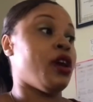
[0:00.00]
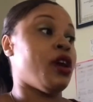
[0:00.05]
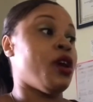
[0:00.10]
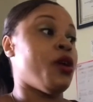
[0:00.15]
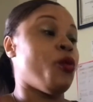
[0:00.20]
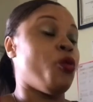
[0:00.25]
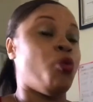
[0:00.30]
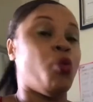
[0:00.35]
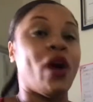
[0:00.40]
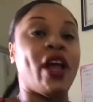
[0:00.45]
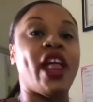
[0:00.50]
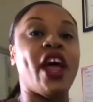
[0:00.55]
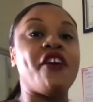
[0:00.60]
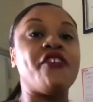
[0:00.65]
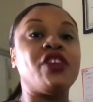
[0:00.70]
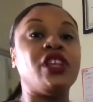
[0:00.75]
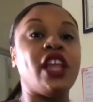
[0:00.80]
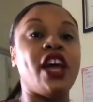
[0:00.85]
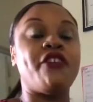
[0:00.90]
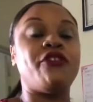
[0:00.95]

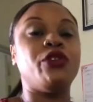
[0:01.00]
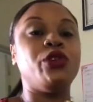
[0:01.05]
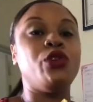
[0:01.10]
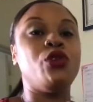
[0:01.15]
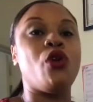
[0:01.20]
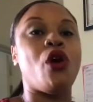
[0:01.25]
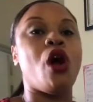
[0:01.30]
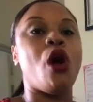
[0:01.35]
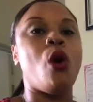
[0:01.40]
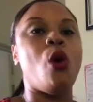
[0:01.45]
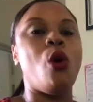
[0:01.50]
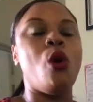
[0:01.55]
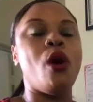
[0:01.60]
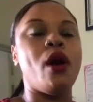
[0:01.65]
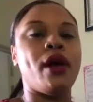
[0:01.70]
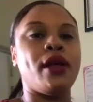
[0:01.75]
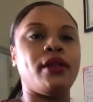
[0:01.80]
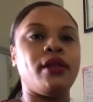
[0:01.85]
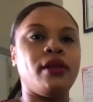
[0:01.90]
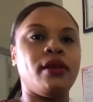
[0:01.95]
whatever level you are
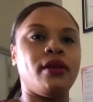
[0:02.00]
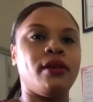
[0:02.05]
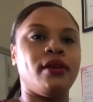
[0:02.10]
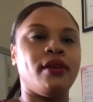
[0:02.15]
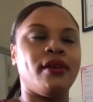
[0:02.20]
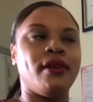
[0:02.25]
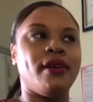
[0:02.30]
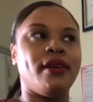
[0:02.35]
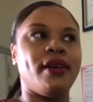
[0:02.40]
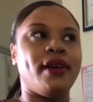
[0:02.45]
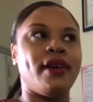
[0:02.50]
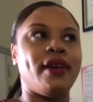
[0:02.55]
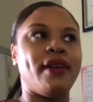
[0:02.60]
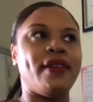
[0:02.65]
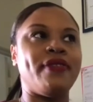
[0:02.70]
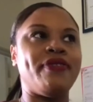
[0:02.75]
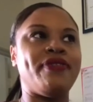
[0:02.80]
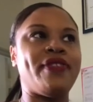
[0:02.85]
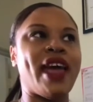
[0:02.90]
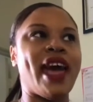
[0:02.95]
on,
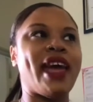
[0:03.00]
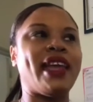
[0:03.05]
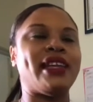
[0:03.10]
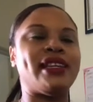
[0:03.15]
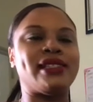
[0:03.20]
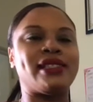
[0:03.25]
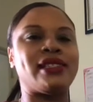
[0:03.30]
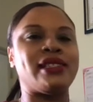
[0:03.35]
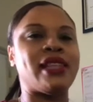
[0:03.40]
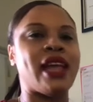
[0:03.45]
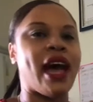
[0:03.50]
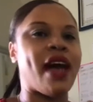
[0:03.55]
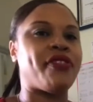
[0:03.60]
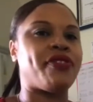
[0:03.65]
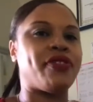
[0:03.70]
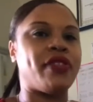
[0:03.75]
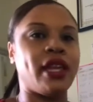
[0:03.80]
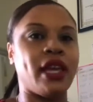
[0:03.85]
that is not the